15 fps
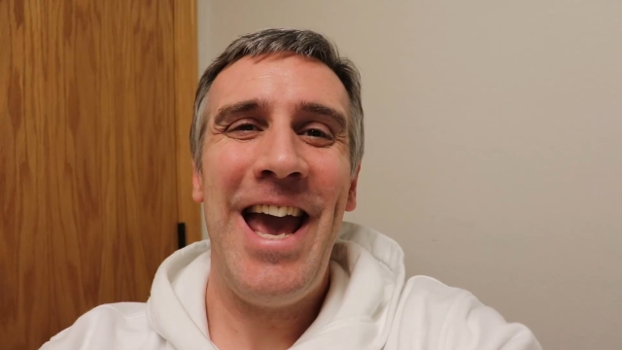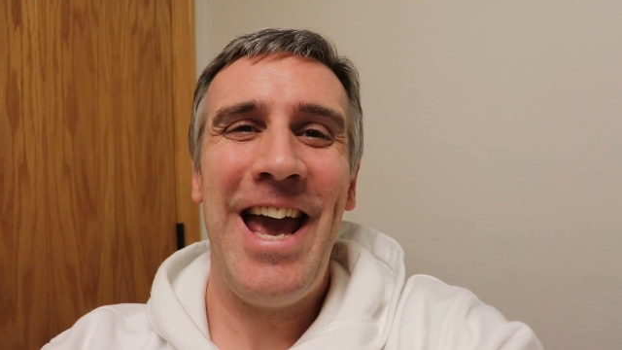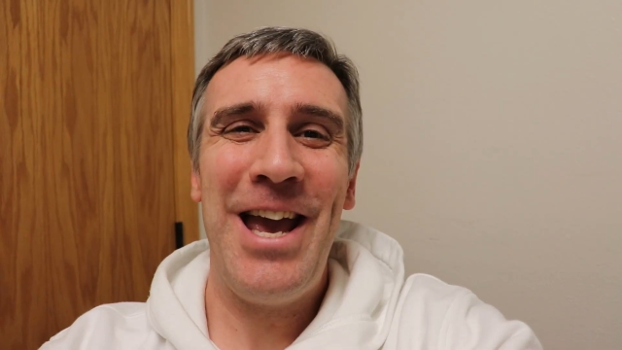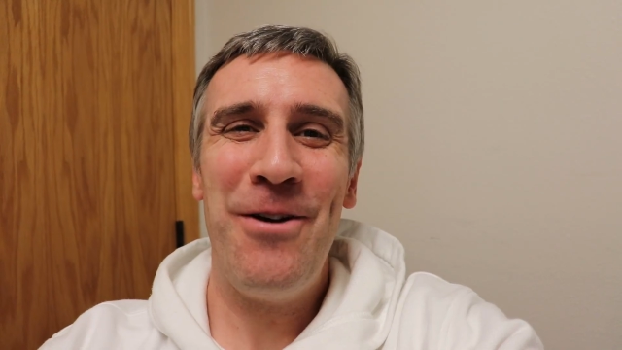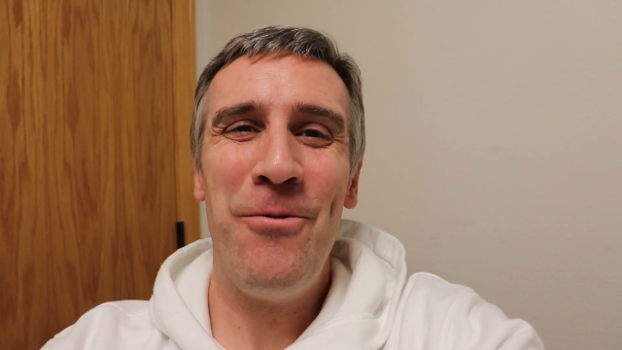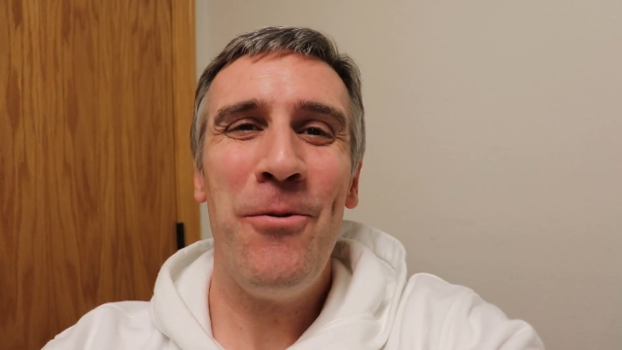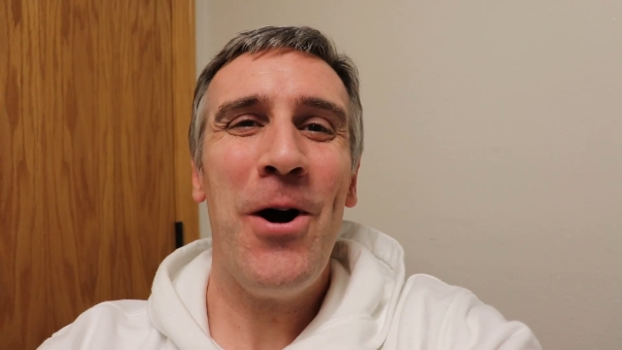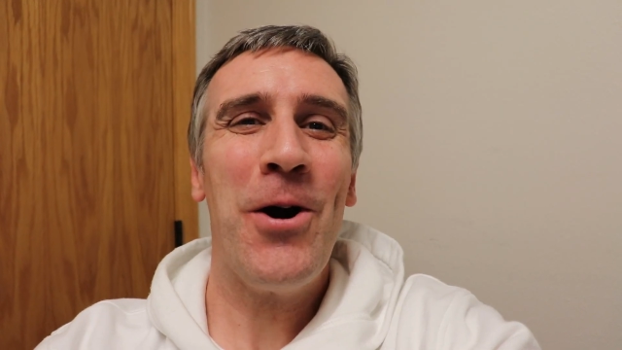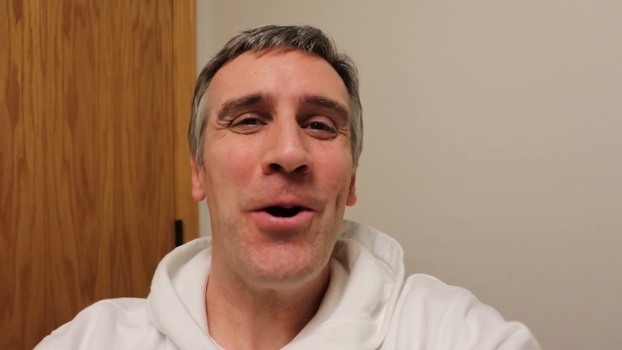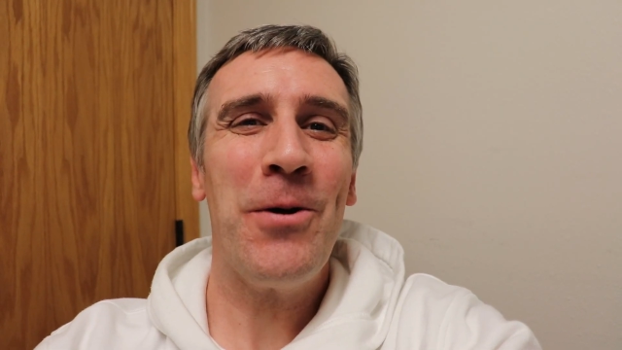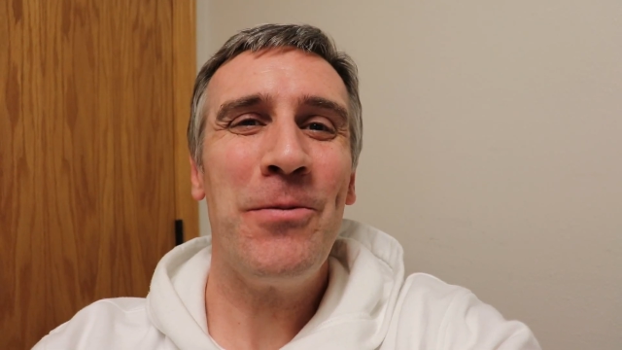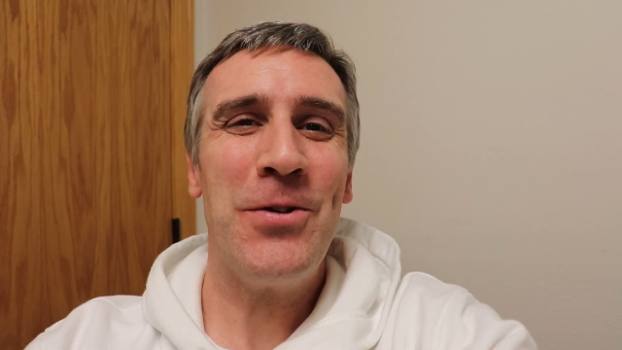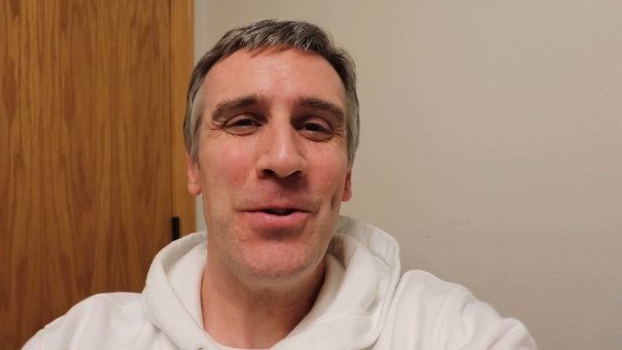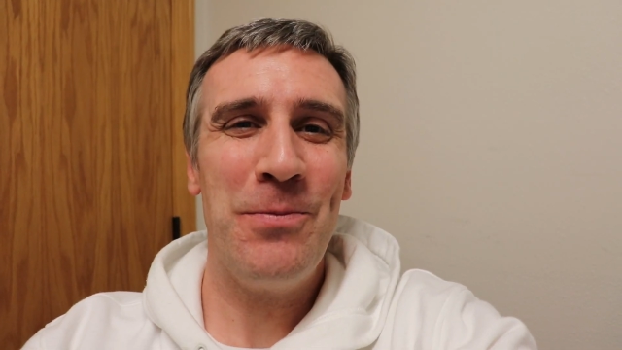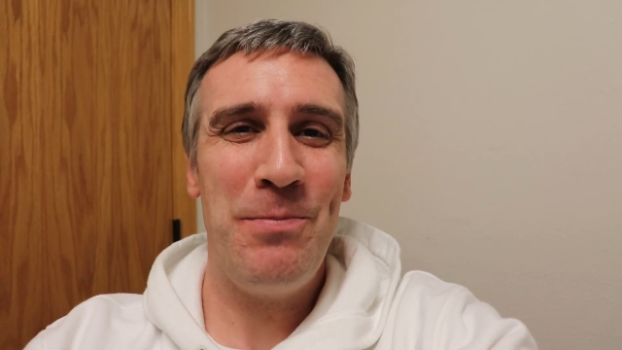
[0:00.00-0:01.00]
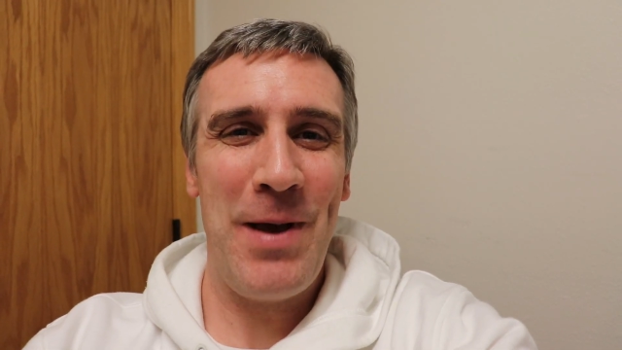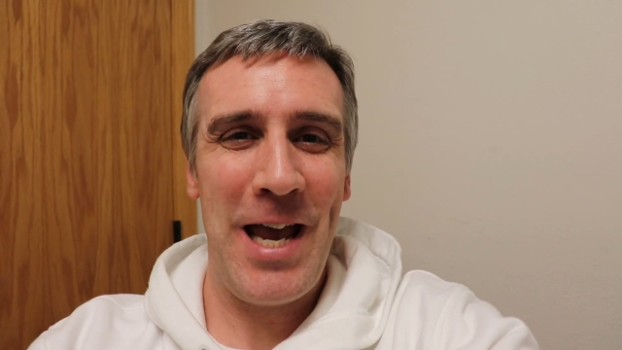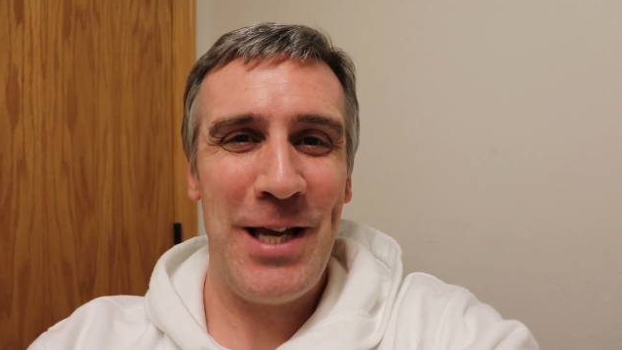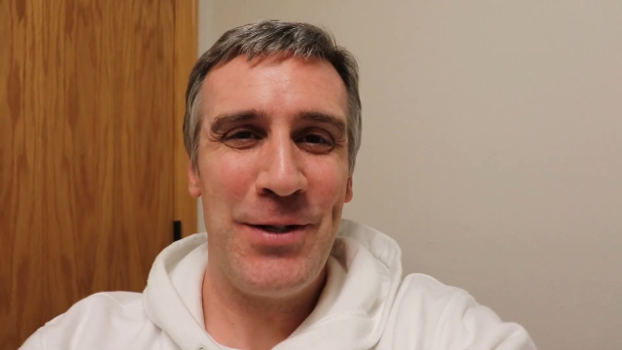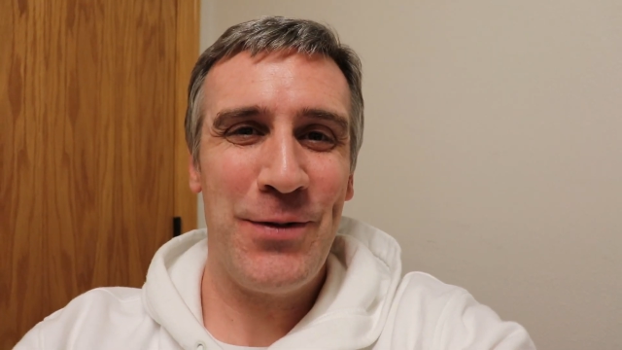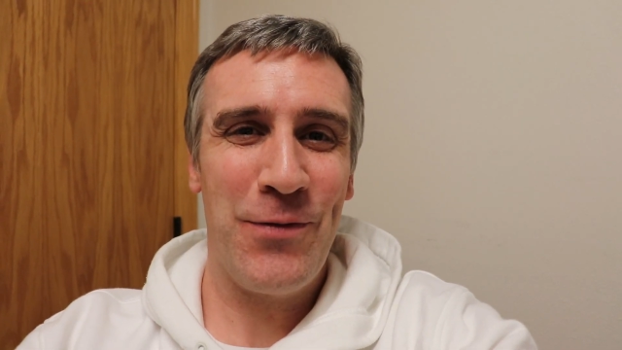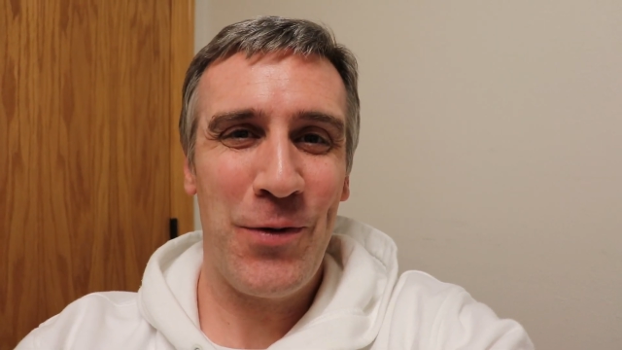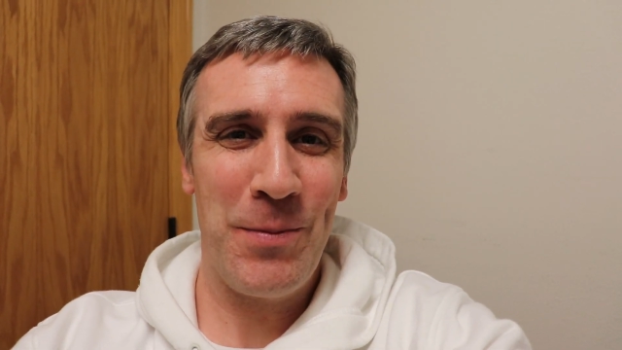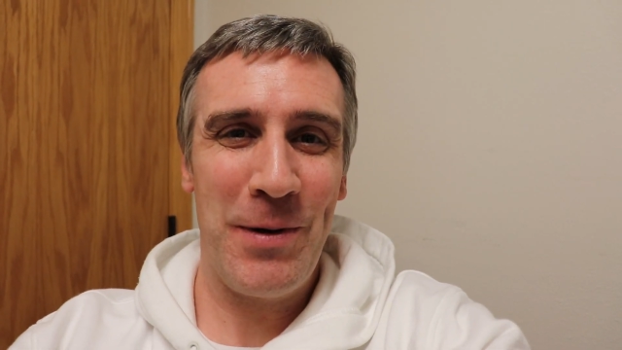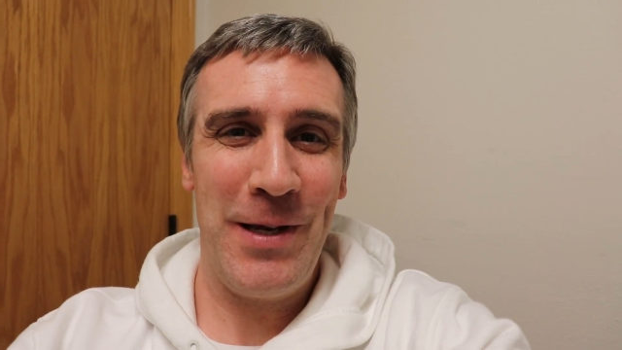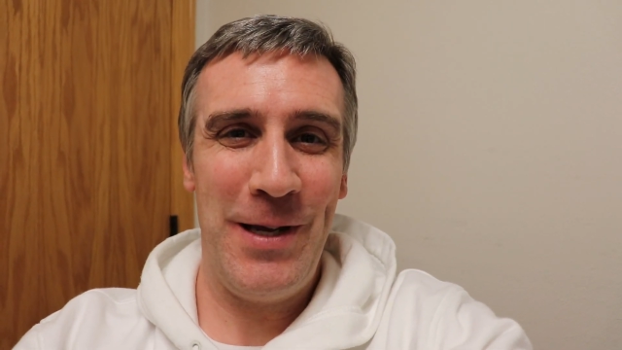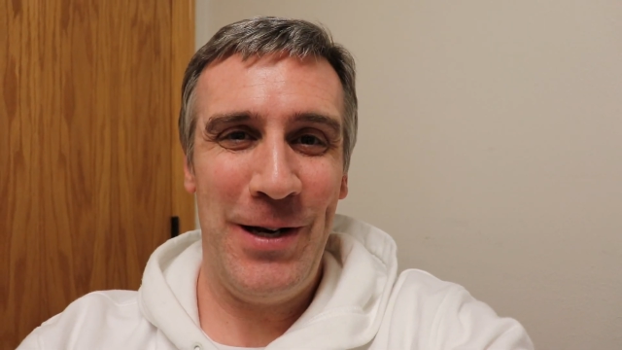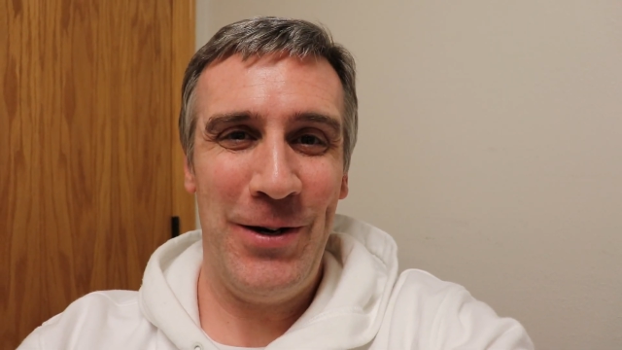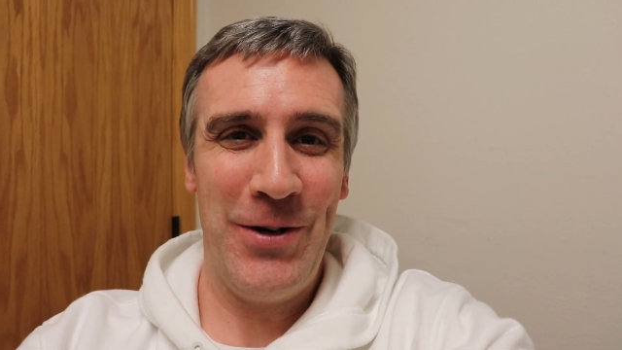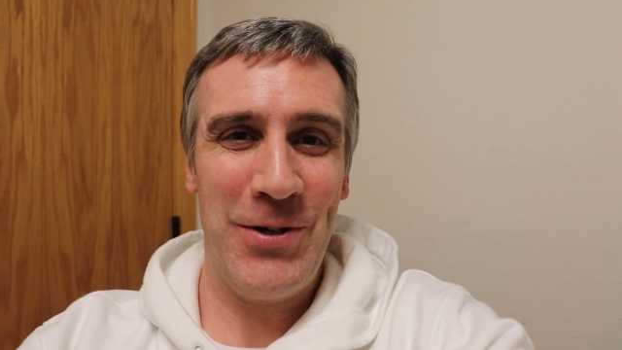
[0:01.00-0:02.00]
Hey, welcome to Bass for
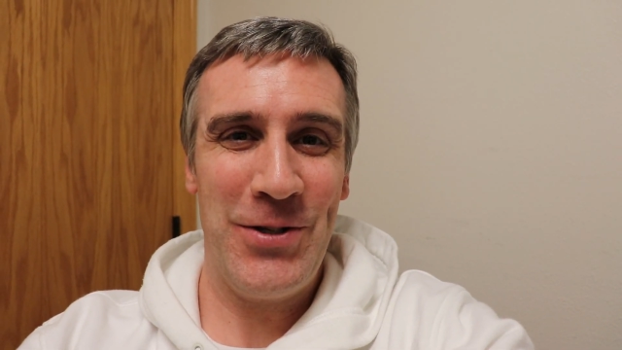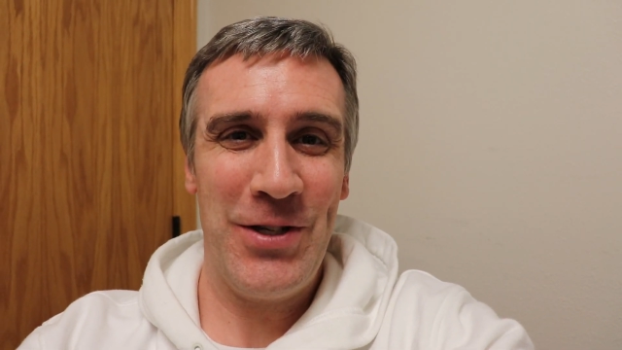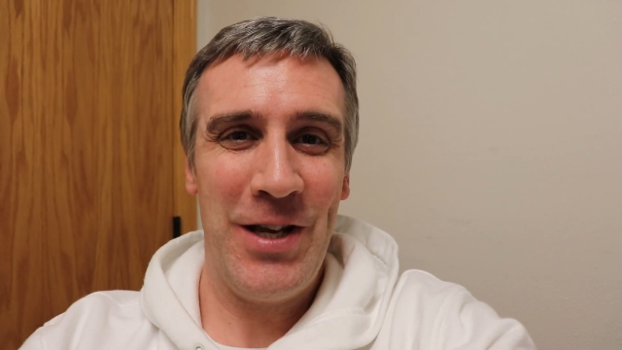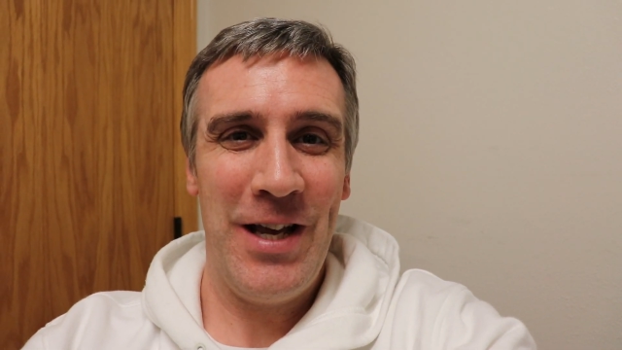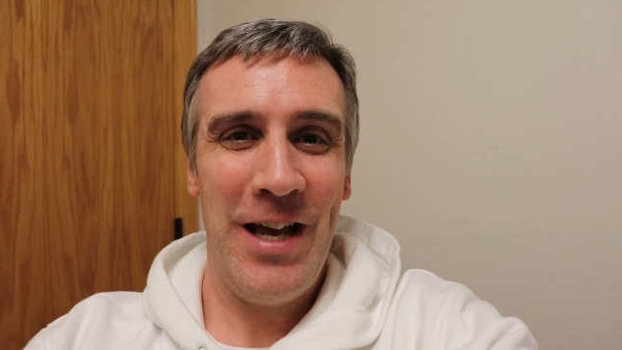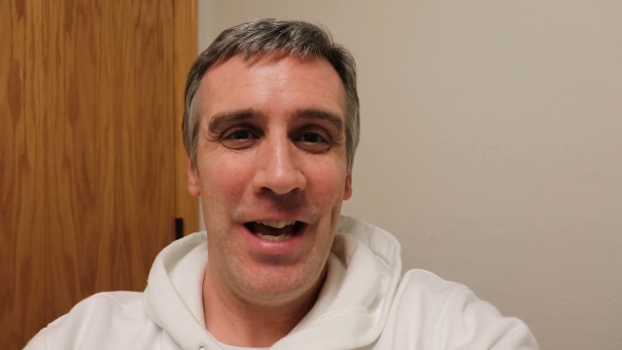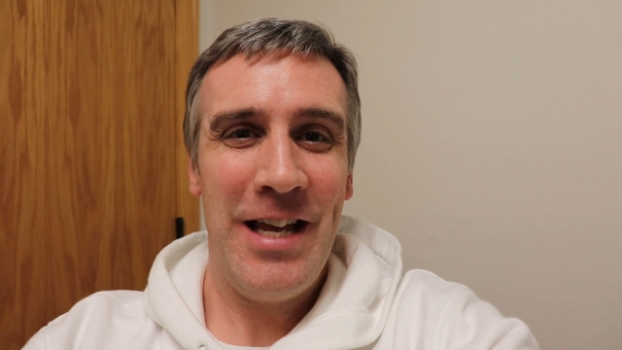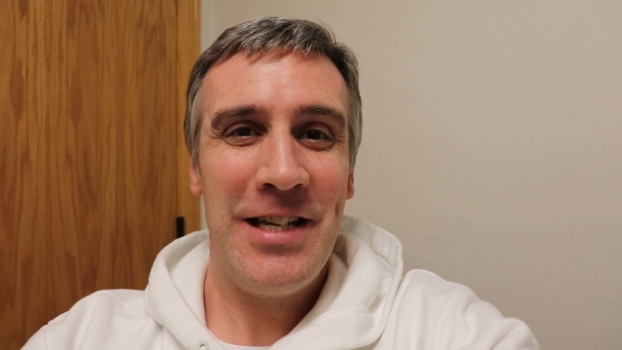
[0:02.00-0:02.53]
Beginners.